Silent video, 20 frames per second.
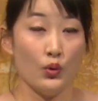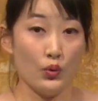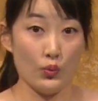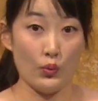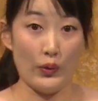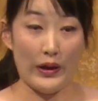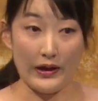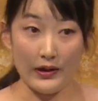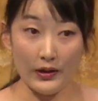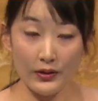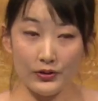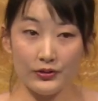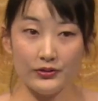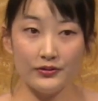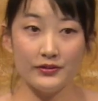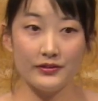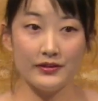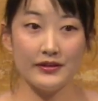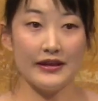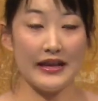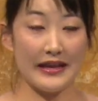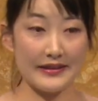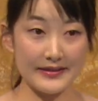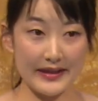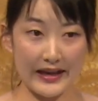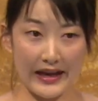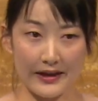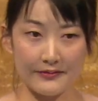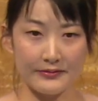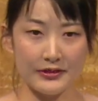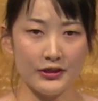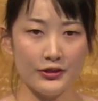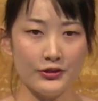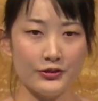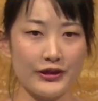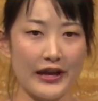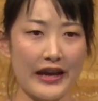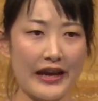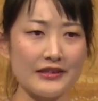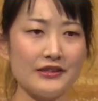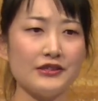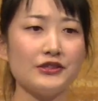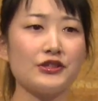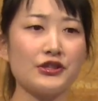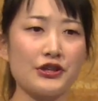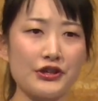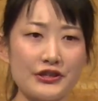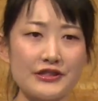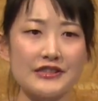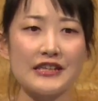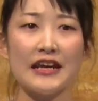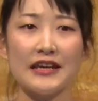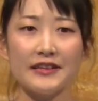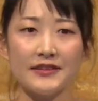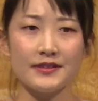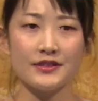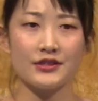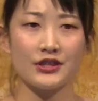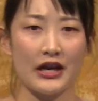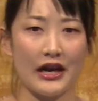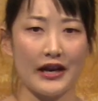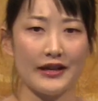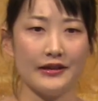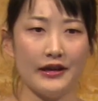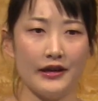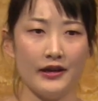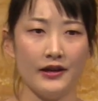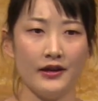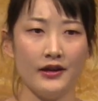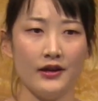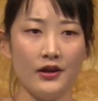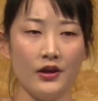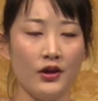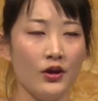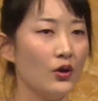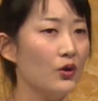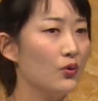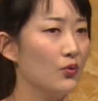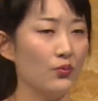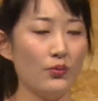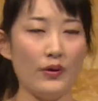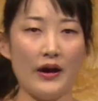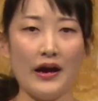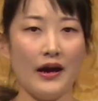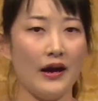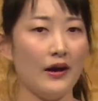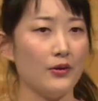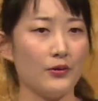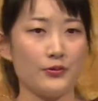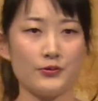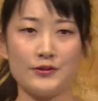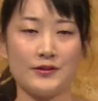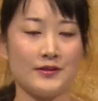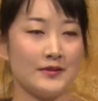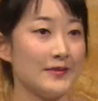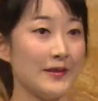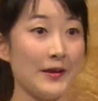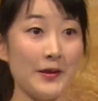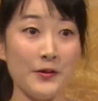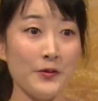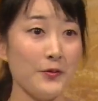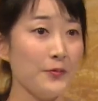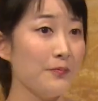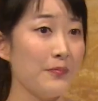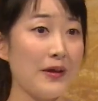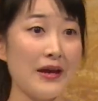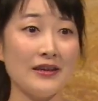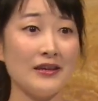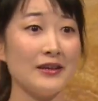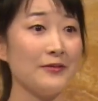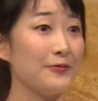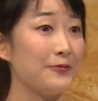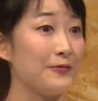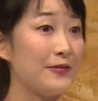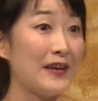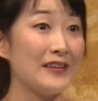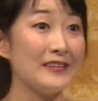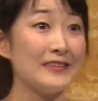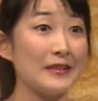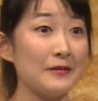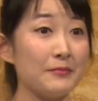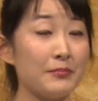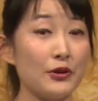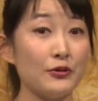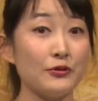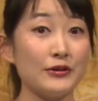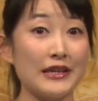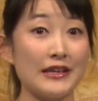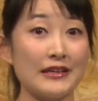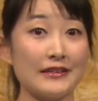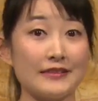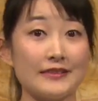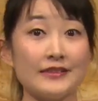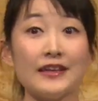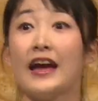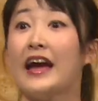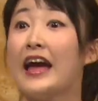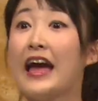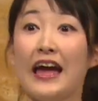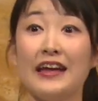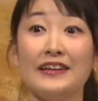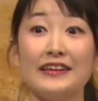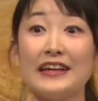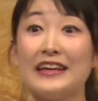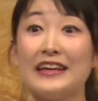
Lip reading: Well, let's have a look at today's China. Wow, so many fancy buildings and